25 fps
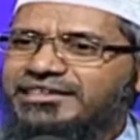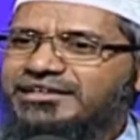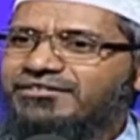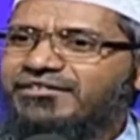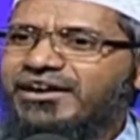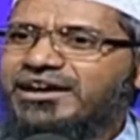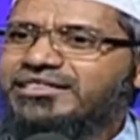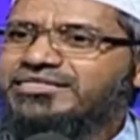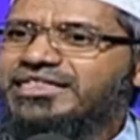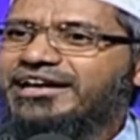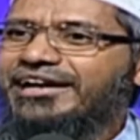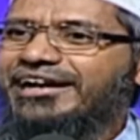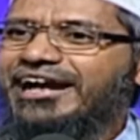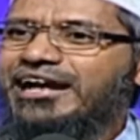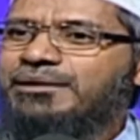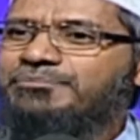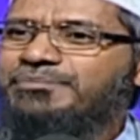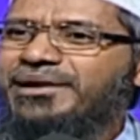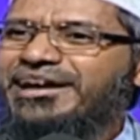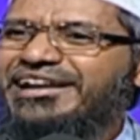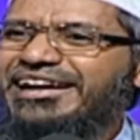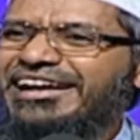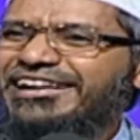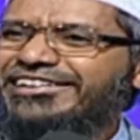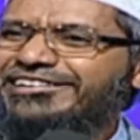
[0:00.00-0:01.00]
Otherwise, they
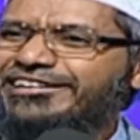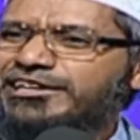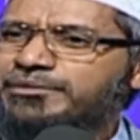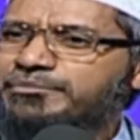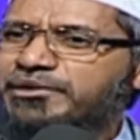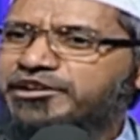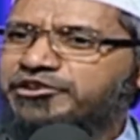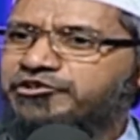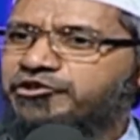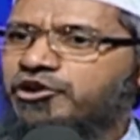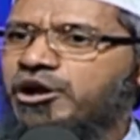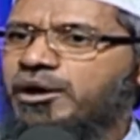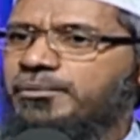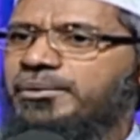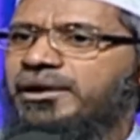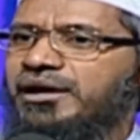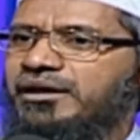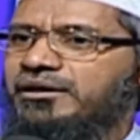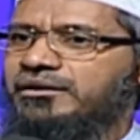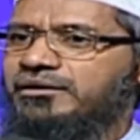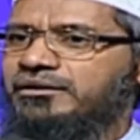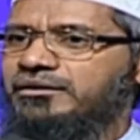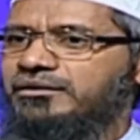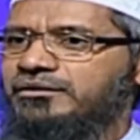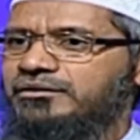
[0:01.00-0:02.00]
can be an extremist
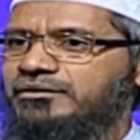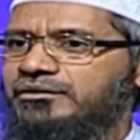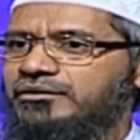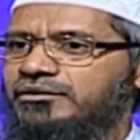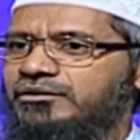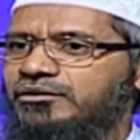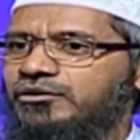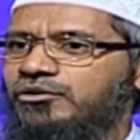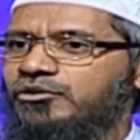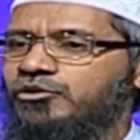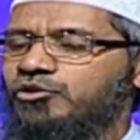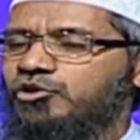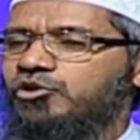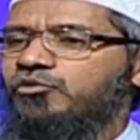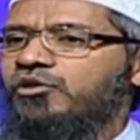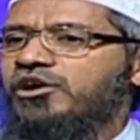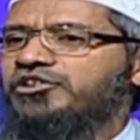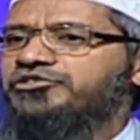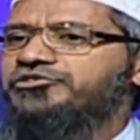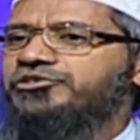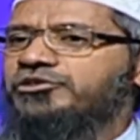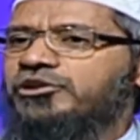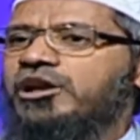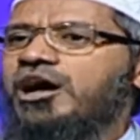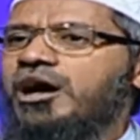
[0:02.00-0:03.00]
robber who
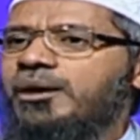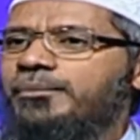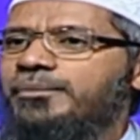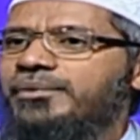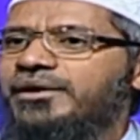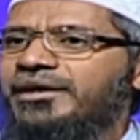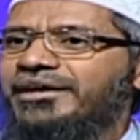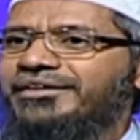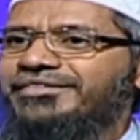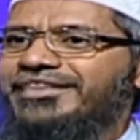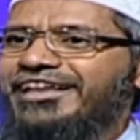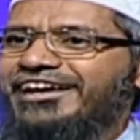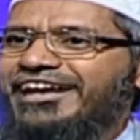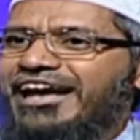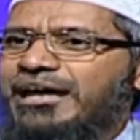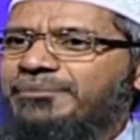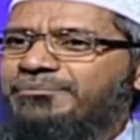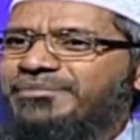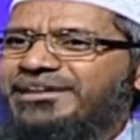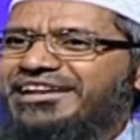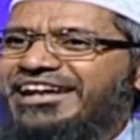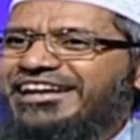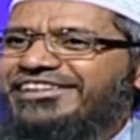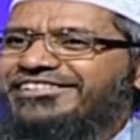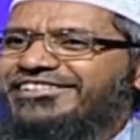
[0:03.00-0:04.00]
wants to rob. They
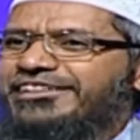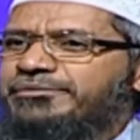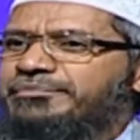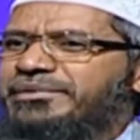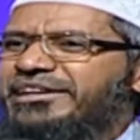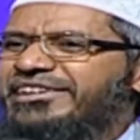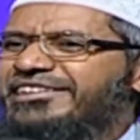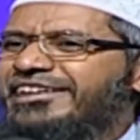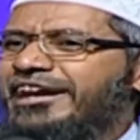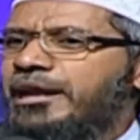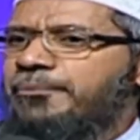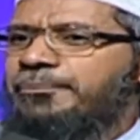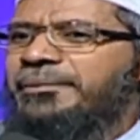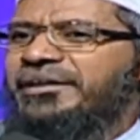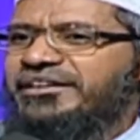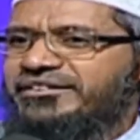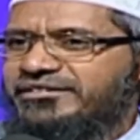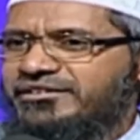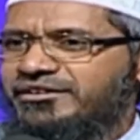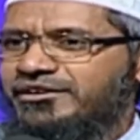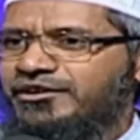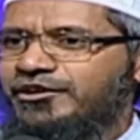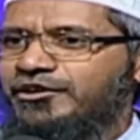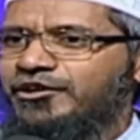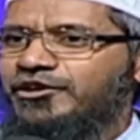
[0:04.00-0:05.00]
can be an extremist
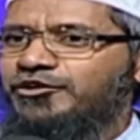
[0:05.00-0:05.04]
rapist.